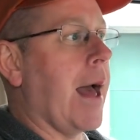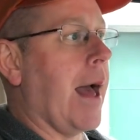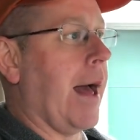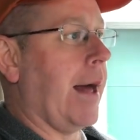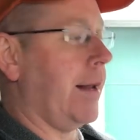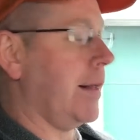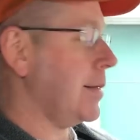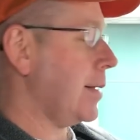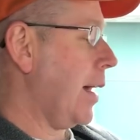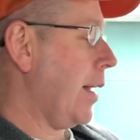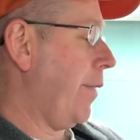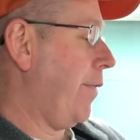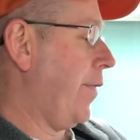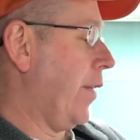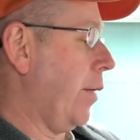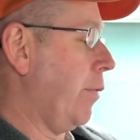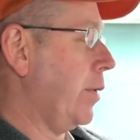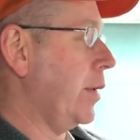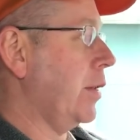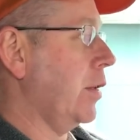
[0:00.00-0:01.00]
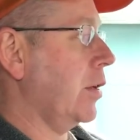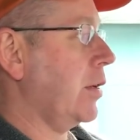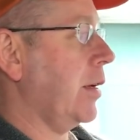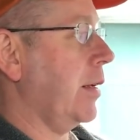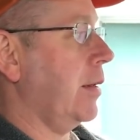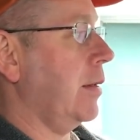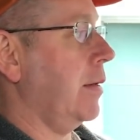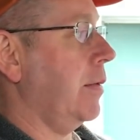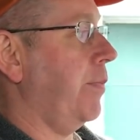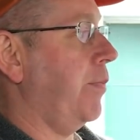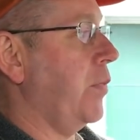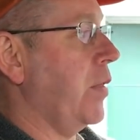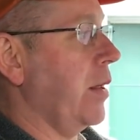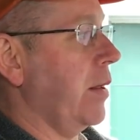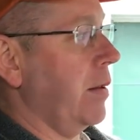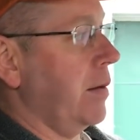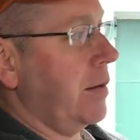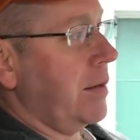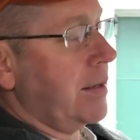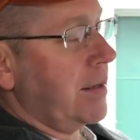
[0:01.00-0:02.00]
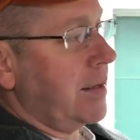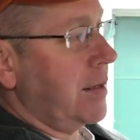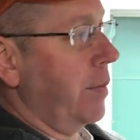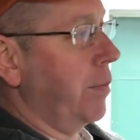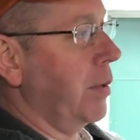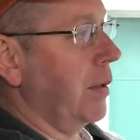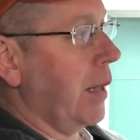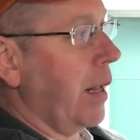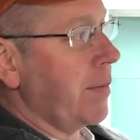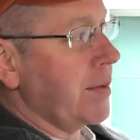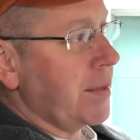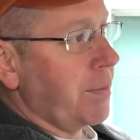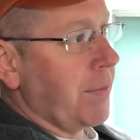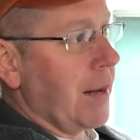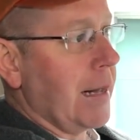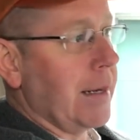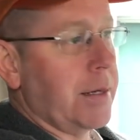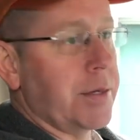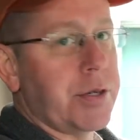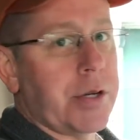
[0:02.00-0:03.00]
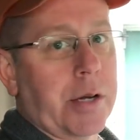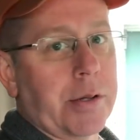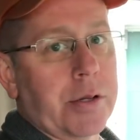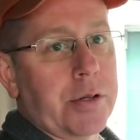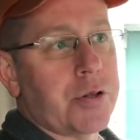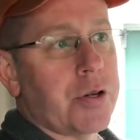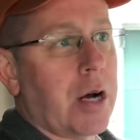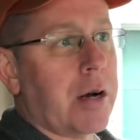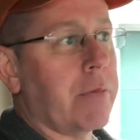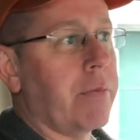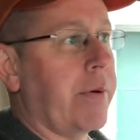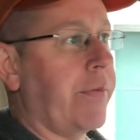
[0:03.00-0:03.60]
And it's kind of fun. We look at the symbol symbology on the truck.